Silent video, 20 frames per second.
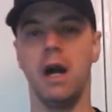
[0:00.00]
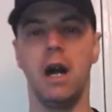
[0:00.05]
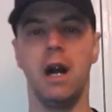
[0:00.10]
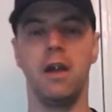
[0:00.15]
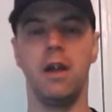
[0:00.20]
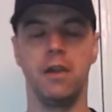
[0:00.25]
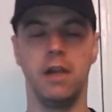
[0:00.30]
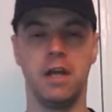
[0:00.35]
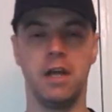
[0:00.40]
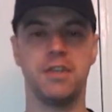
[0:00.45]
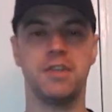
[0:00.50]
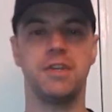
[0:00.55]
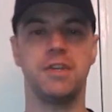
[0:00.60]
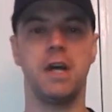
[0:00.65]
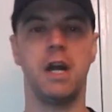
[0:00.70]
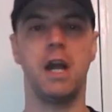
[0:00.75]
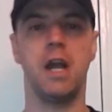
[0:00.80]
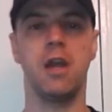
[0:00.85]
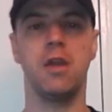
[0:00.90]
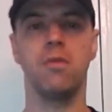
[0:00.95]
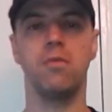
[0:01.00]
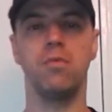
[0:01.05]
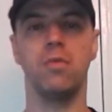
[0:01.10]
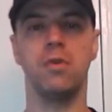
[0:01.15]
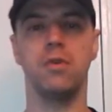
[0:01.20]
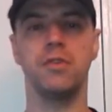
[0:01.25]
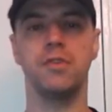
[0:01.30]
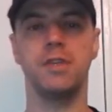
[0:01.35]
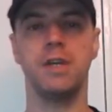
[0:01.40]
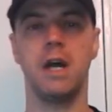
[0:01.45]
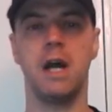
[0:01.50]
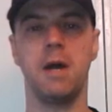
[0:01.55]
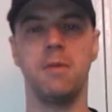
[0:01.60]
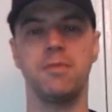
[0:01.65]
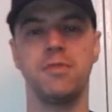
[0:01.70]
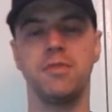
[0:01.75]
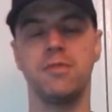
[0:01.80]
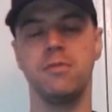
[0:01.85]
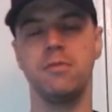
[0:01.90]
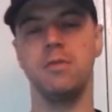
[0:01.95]
and last night was
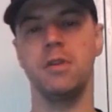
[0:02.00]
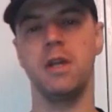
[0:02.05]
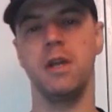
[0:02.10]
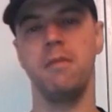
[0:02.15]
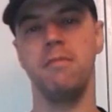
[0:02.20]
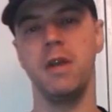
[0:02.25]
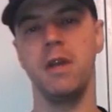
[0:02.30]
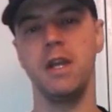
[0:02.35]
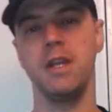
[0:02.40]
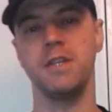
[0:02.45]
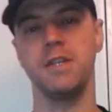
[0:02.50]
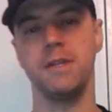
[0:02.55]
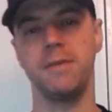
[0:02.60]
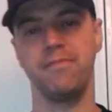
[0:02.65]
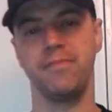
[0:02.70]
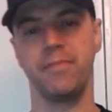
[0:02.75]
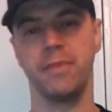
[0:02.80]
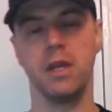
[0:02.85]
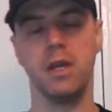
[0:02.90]
absolutely amazing.